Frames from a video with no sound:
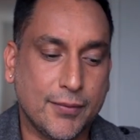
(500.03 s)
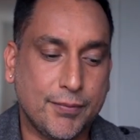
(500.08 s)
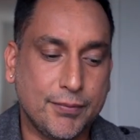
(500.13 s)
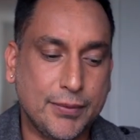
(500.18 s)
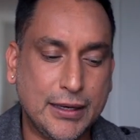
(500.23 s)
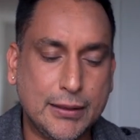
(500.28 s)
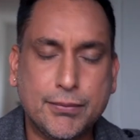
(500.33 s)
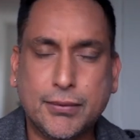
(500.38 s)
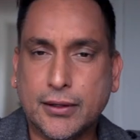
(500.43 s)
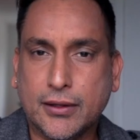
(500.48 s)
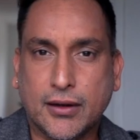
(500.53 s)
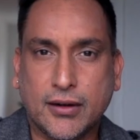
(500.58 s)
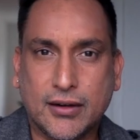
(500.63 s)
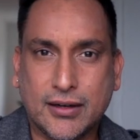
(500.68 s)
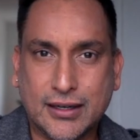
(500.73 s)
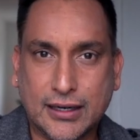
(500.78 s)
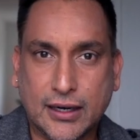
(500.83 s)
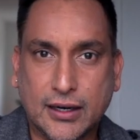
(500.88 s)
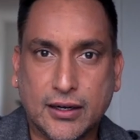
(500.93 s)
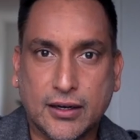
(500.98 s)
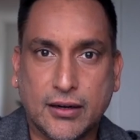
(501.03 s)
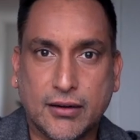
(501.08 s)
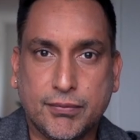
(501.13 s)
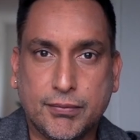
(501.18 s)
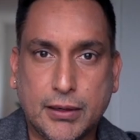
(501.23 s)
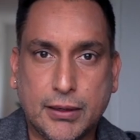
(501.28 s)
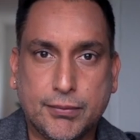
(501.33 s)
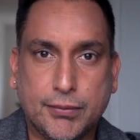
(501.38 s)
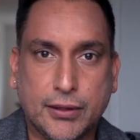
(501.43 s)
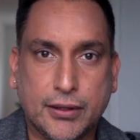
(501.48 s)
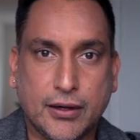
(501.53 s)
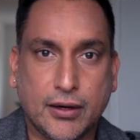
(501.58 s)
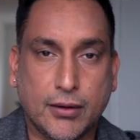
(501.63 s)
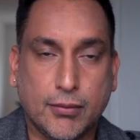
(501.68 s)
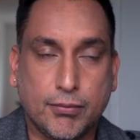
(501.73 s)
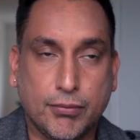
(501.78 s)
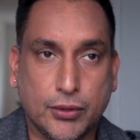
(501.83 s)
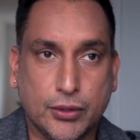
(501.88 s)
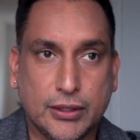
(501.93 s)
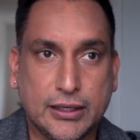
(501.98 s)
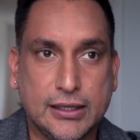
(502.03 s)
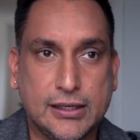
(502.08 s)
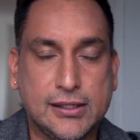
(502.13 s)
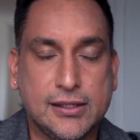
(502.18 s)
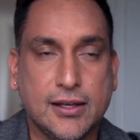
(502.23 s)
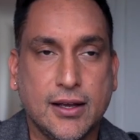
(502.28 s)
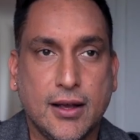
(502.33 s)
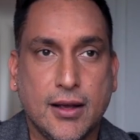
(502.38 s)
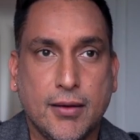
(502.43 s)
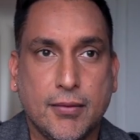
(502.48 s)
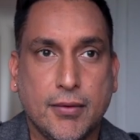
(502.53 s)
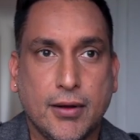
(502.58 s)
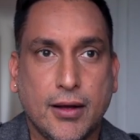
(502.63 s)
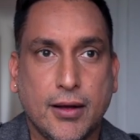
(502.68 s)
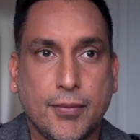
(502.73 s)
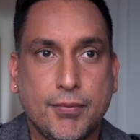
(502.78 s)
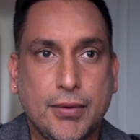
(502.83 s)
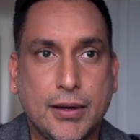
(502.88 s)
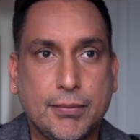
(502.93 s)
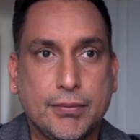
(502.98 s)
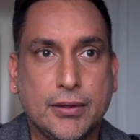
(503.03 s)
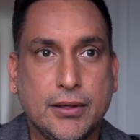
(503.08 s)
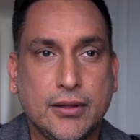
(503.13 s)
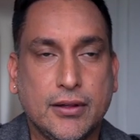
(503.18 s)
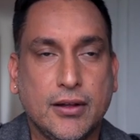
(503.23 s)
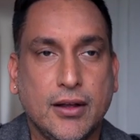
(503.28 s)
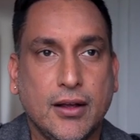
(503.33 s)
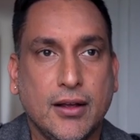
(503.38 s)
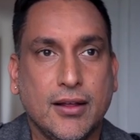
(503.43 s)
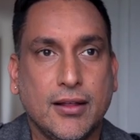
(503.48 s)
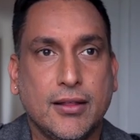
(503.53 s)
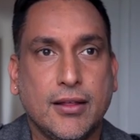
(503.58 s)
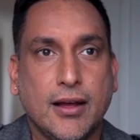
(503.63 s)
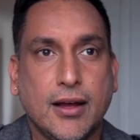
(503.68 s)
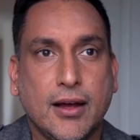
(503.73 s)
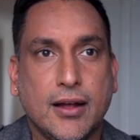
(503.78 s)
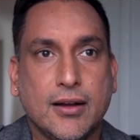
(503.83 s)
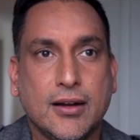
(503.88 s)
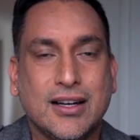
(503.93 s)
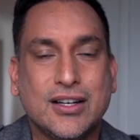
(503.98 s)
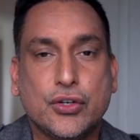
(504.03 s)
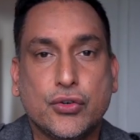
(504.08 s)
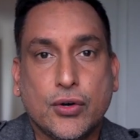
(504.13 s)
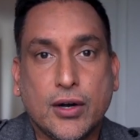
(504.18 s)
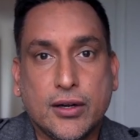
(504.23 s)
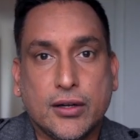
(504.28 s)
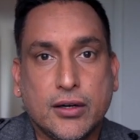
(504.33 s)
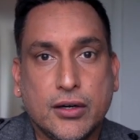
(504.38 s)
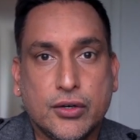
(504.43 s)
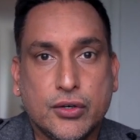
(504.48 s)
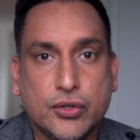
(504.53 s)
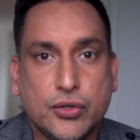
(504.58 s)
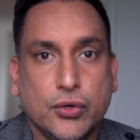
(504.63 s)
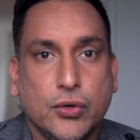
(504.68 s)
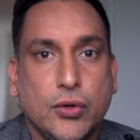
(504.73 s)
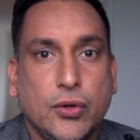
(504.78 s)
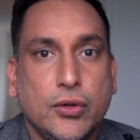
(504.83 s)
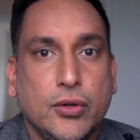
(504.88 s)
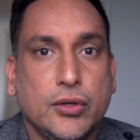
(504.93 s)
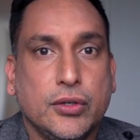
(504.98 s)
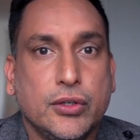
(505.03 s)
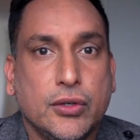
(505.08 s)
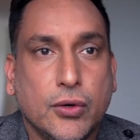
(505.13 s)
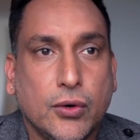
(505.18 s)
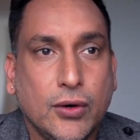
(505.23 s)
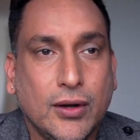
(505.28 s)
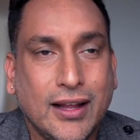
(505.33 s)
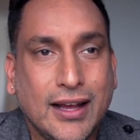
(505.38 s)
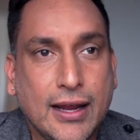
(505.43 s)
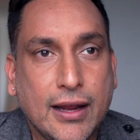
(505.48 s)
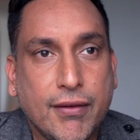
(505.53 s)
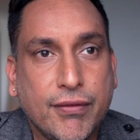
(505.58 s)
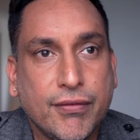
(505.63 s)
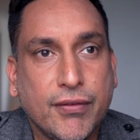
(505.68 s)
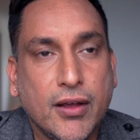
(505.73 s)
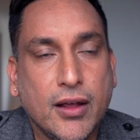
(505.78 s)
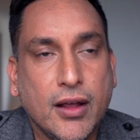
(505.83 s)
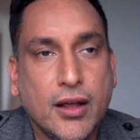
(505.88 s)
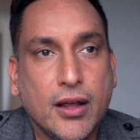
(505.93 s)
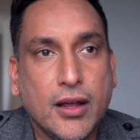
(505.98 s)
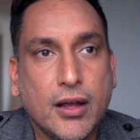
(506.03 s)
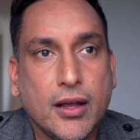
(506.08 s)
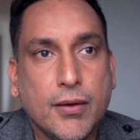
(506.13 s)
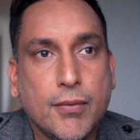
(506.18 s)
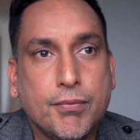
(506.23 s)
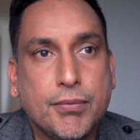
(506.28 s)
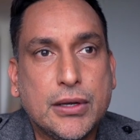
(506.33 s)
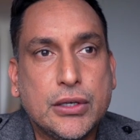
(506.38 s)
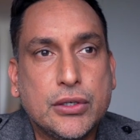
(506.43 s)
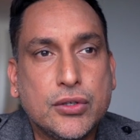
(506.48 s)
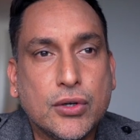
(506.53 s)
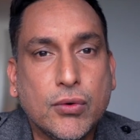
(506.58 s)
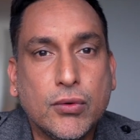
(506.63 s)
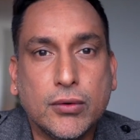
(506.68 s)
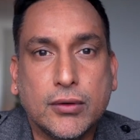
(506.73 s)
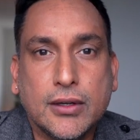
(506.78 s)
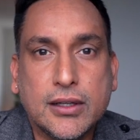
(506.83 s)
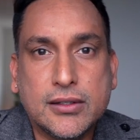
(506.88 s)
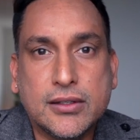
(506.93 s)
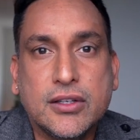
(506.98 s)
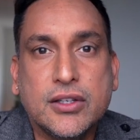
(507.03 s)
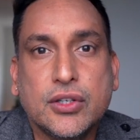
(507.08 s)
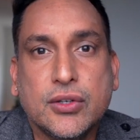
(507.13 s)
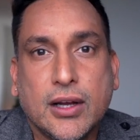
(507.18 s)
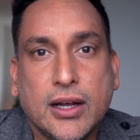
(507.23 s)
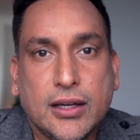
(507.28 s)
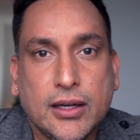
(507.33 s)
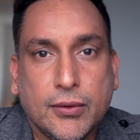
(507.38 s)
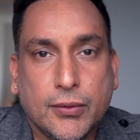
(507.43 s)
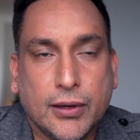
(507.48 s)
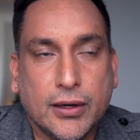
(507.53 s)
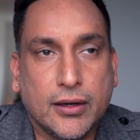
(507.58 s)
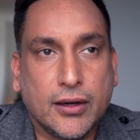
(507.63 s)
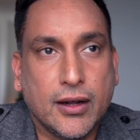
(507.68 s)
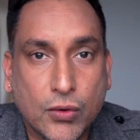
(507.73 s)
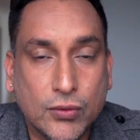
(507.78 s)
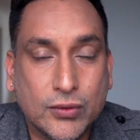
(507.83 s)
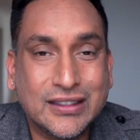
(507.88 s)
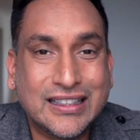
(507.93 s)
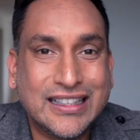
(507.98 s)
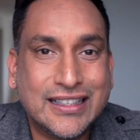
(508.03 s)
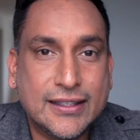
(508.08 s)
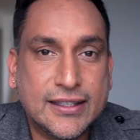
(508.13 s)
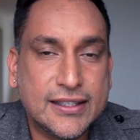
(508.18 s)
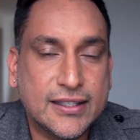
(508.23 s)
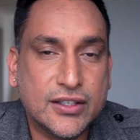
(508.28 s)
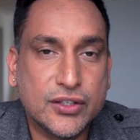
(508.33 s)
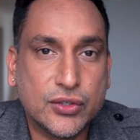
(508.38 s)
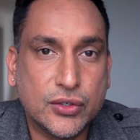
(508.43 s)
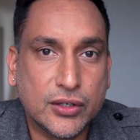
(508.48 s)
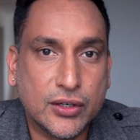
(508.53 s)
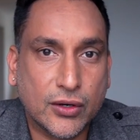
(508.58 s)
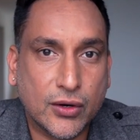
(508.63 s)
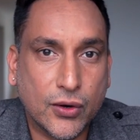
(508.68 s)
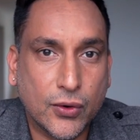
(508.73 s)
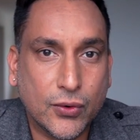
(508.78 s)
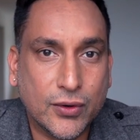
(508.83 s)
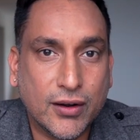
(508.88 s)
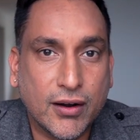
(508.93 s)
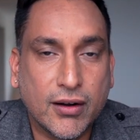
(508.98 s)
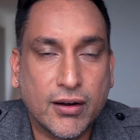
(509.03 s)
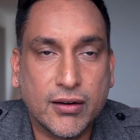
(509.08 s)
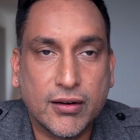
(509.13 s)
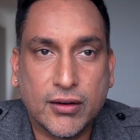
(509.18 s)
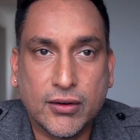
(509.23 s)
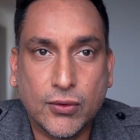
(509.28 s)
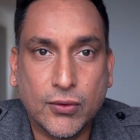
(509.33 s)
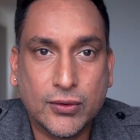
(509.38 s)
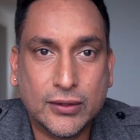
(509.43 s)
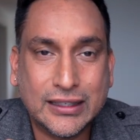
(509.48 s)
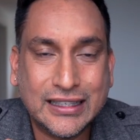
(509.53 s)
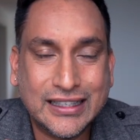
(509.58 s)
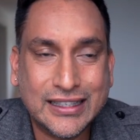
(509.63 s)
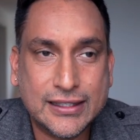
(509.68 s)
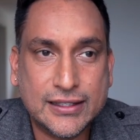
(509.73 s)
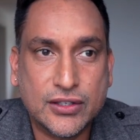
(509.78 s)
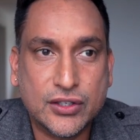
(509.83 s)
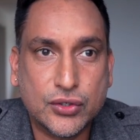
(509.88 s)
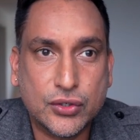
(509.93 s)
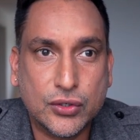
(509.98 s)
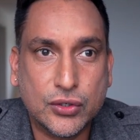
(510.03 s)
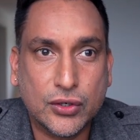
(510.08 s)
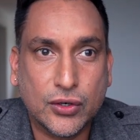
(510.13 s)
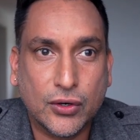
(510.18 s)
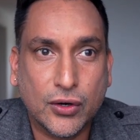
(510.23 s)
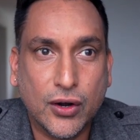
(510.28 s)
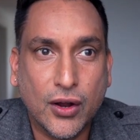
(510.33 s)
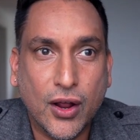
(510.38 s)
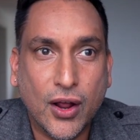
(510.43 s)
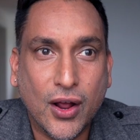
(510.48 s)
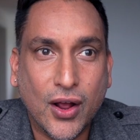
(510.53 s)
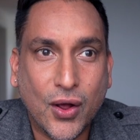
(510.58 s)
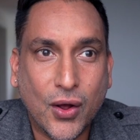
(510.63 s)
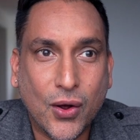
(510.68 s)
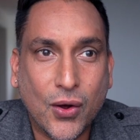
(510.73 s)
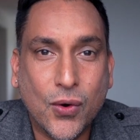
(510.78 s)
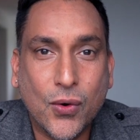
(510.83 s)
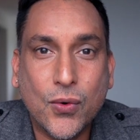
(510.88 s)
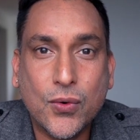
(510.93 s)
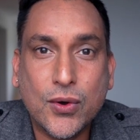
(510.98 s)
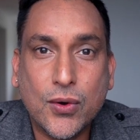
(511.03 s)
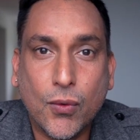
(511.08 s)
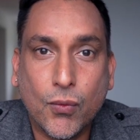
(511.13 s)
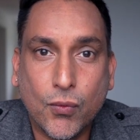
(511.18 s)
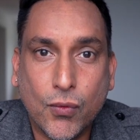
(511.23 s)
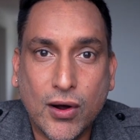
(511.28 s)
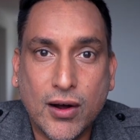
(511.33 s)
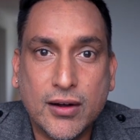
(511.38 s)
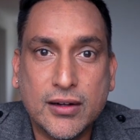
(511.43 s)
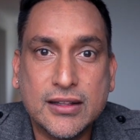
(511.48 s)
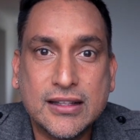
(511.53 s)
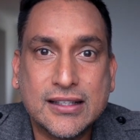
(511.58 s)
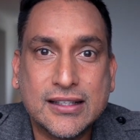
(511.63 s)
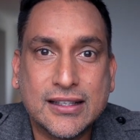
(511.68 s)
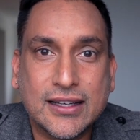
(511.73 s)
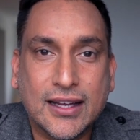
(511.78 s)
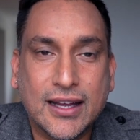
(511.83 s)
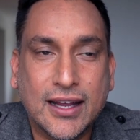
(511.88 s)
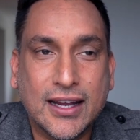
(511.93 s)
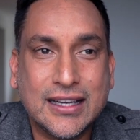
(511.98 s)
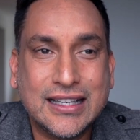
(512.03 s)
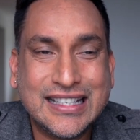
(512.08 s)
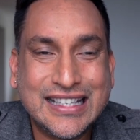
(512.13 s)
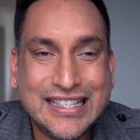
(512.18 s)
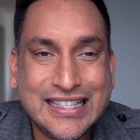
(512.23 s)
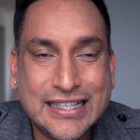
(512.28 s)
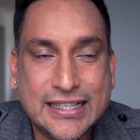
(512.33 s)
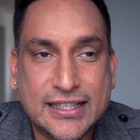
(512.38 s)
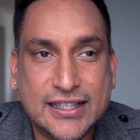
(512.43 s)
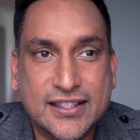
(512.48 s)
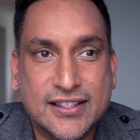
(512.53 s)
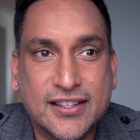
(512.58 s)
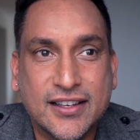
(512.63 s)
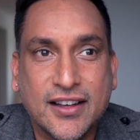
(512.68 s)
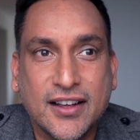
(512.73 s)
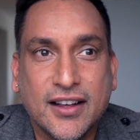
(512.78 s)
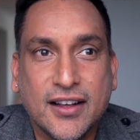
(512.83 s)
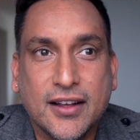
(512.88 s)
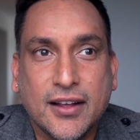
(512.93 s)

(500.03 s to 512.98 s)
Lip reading: people that are negative, people that are bullies, people that try to control your life. But don't listen to anyone. Only listen to your own heart. Only listen to your own wants and needs.